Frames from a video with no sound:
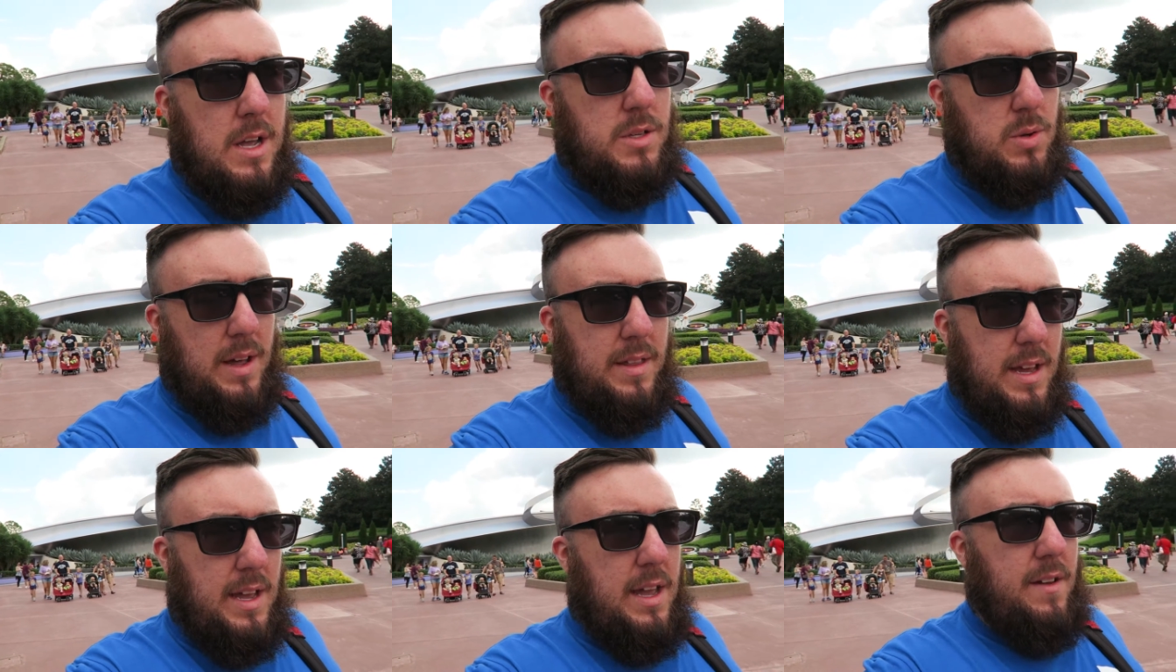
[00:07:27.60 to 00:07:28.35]
So I
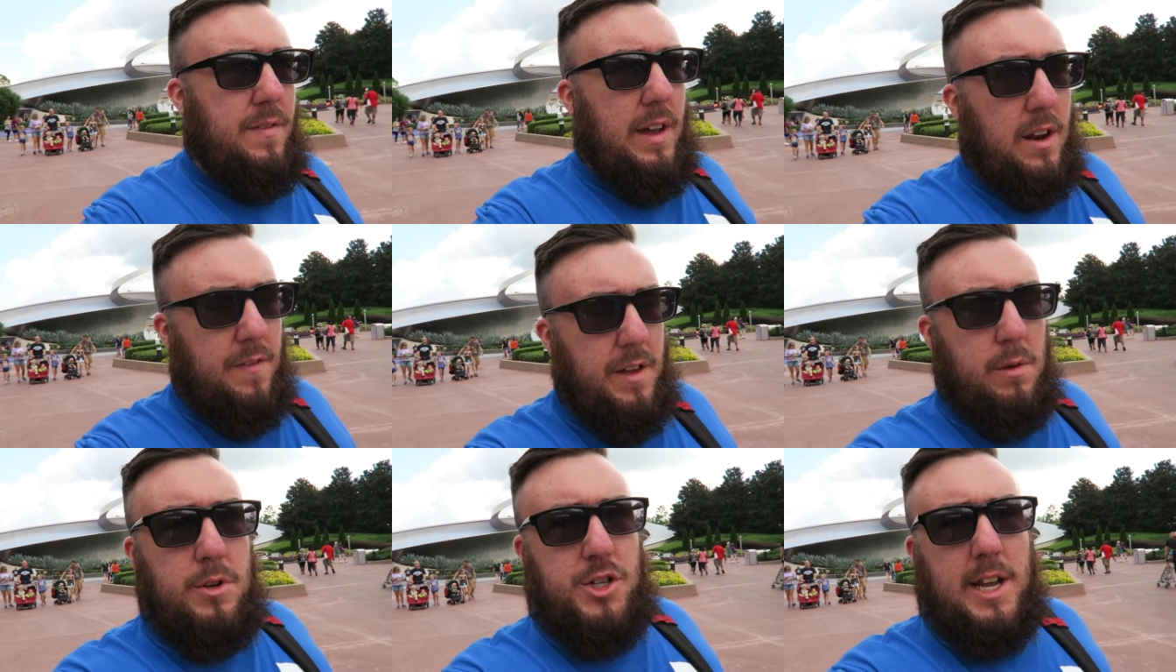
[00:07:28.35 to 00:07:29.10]
think you feel a
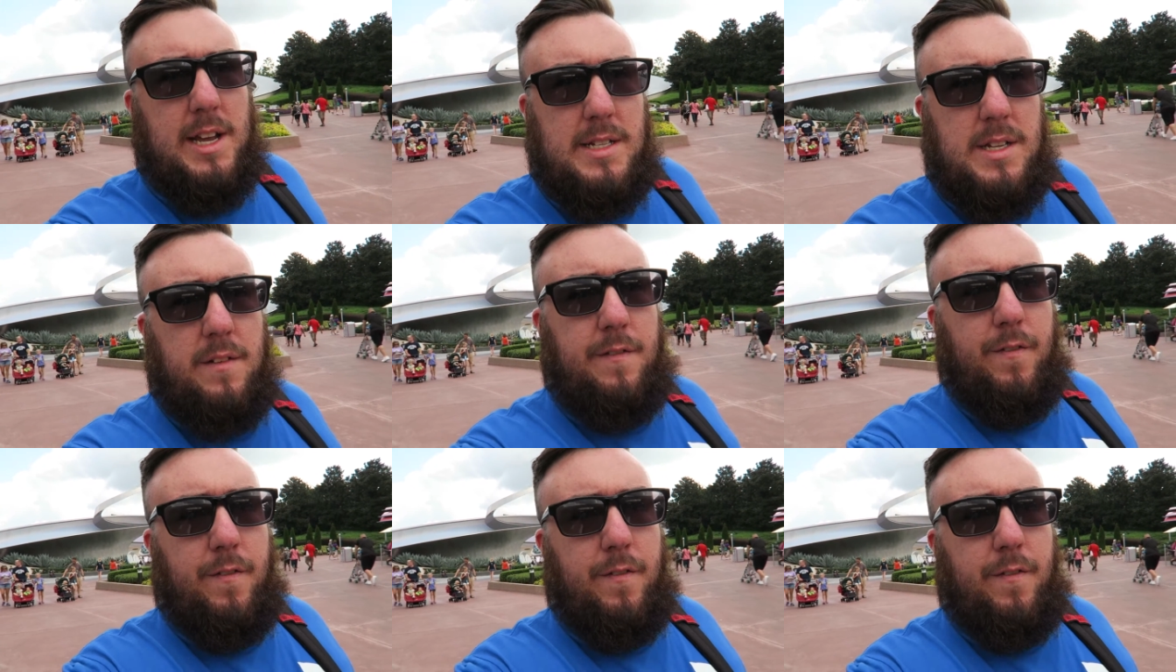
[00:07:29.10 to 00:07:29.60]
few G's of